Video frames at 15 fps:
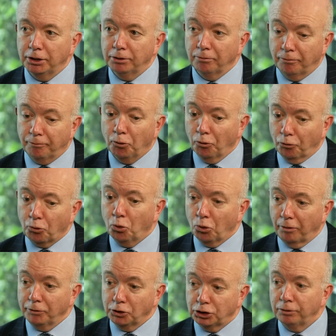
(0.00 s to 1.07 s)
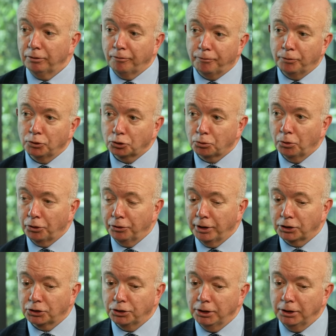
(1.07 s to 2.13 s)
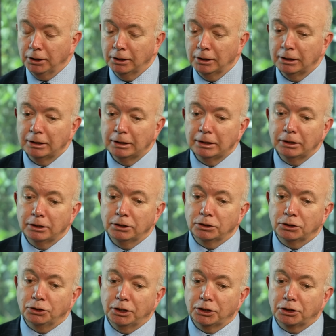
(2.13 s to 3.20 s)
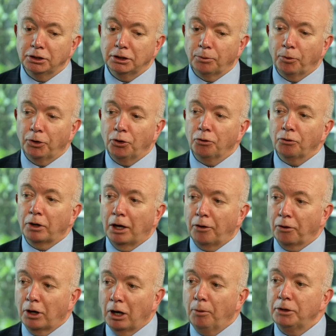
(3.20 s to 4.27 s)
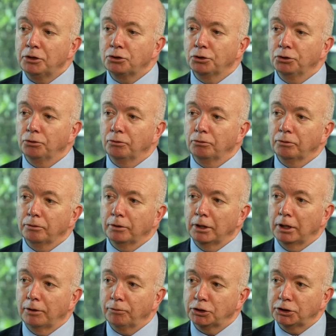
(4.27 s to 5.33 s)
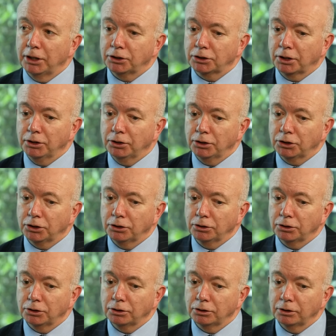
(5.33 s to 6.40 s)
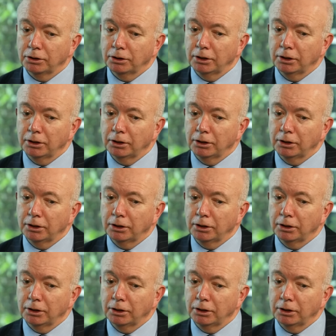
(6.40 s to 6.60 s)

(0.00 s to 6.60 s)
year, fourth quarter of this year and first quarter next year, suggesting that we're not going to go into recessed conditions.